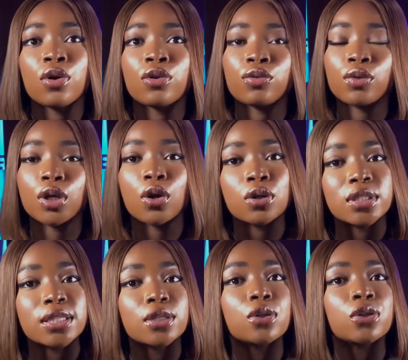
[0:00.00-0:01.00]
3,
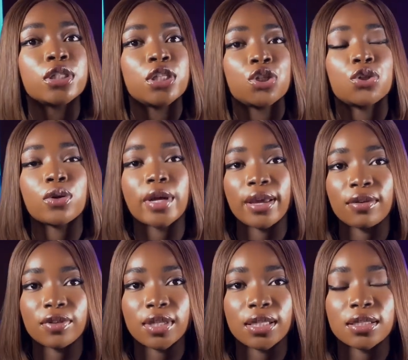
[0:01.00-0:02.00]
conceal or destroy
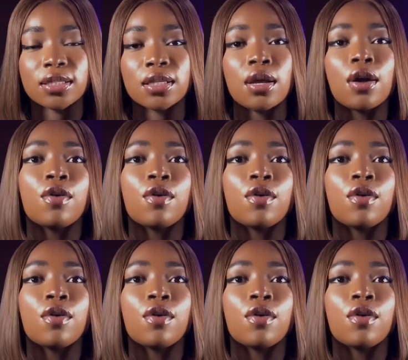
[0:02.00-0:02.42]
evidence.